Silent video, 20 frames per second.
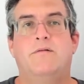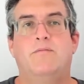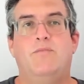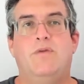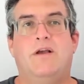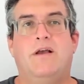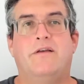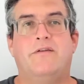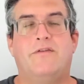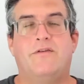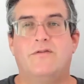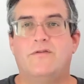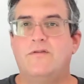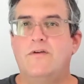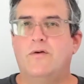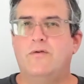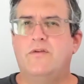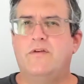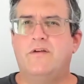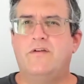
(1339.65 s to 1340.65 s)
because there's
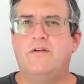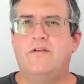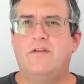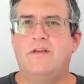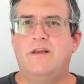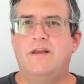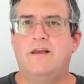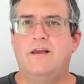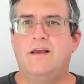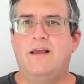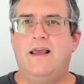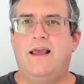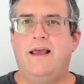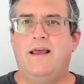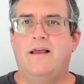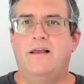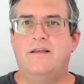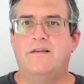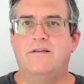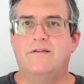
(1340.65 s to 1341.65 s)
no such thing
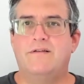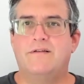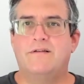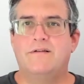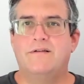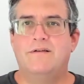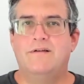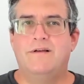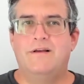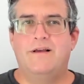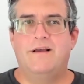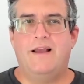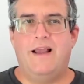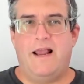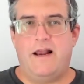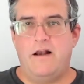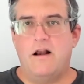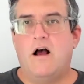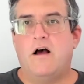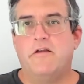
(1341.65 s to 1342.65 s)
as
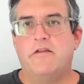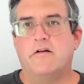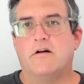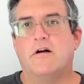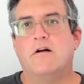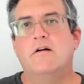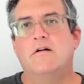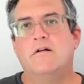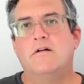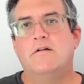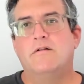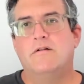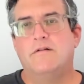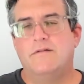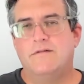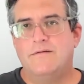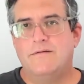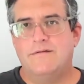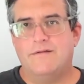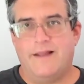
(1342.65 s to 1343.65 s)
an other
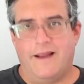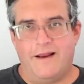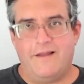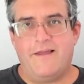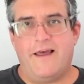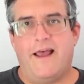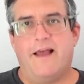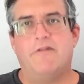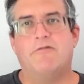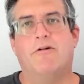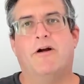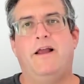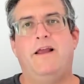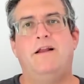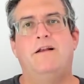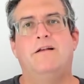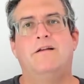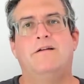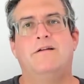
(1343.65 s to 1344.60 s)
like that, right?